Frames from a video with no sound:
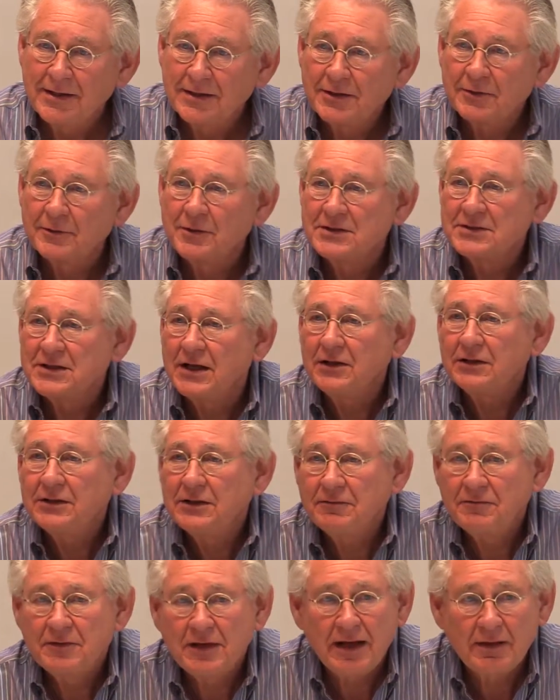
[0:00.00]
the
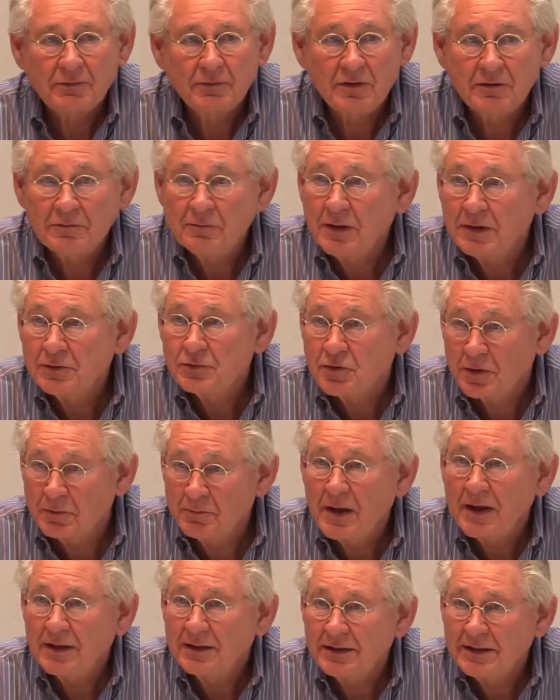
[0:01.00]
result of that would have been
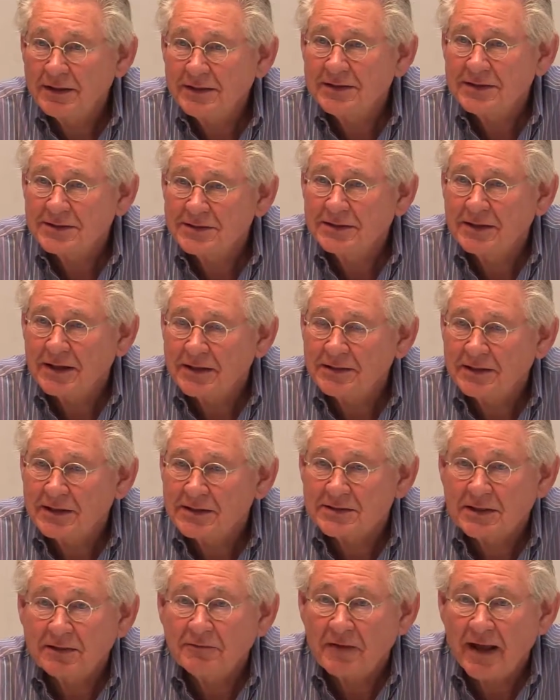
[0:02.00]
tremendously
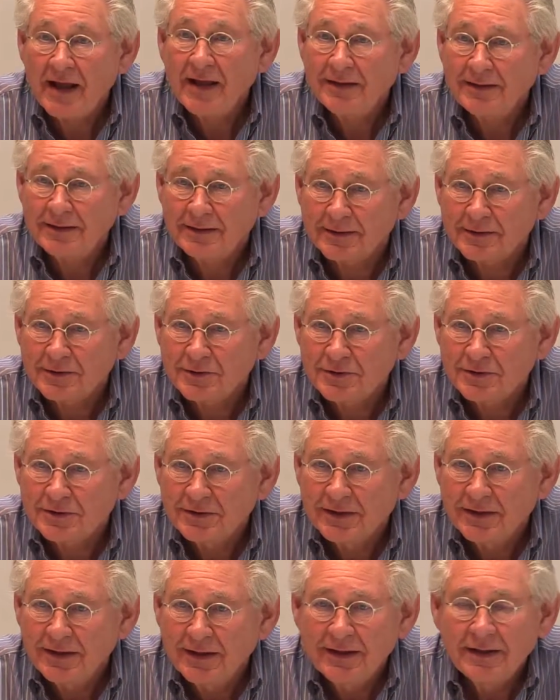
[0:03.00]
disadvantaged
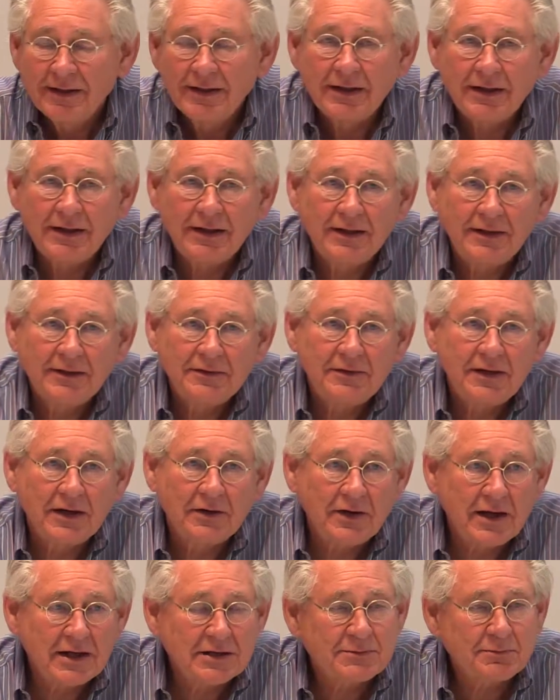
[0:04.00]

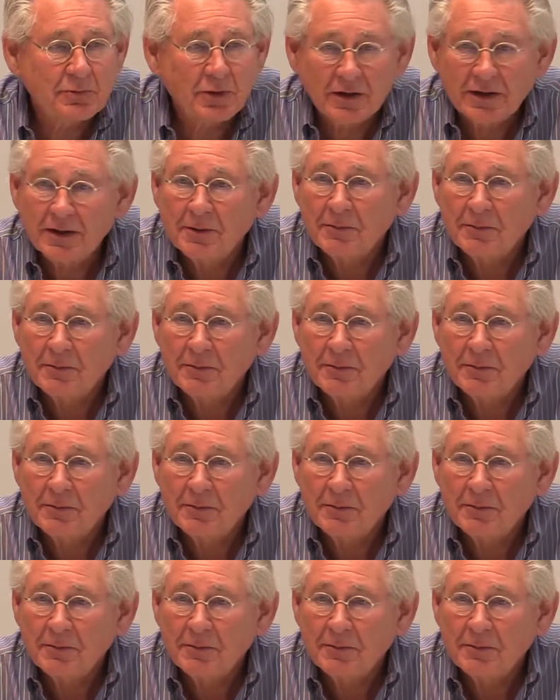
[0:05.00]
their export